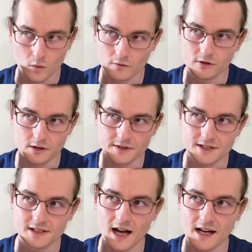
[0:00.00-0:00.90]
one of the
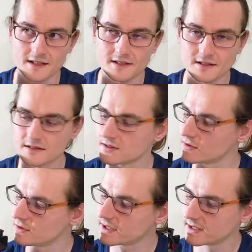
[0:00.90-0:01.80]
sides, so
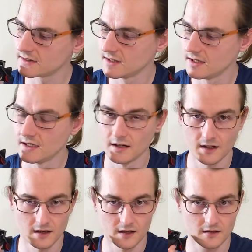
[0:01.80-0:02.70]
you can
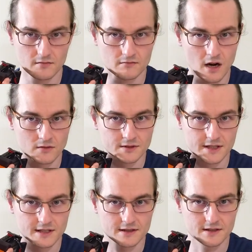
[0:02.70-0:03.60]
mount
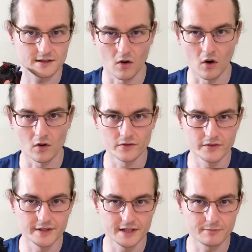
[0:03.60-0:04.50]
it
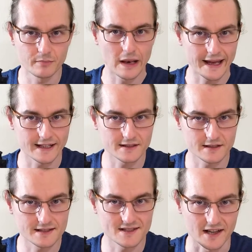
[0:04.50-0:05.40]
on the plate
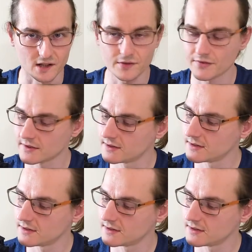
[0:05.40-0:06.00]
itself.